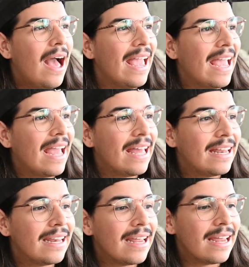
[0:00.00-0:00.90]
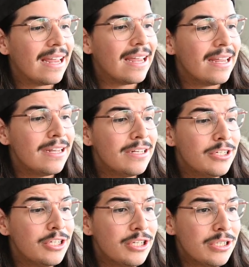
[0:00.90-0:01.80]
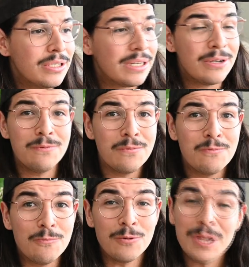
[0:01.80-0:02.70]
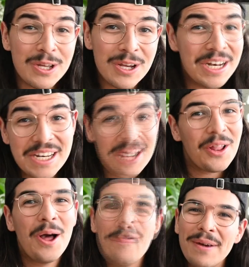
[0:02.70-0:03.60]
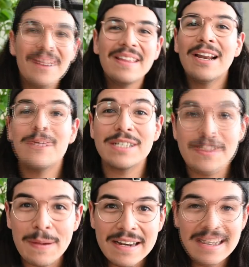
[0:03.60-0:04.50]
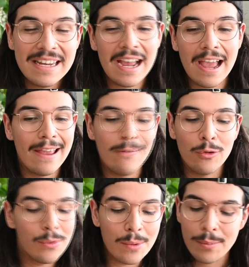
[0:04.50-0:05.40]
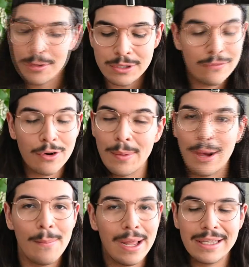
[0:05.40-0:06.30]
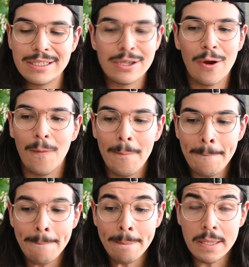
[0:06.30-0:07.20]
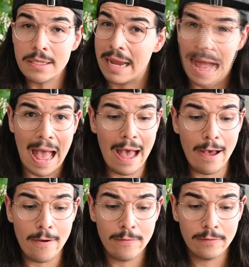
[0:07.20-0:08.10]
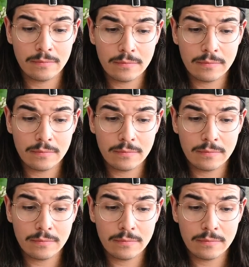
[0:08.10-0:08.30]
And it just did really good. It did a lot better than I was expecting. I've only been posting for about a month, so to have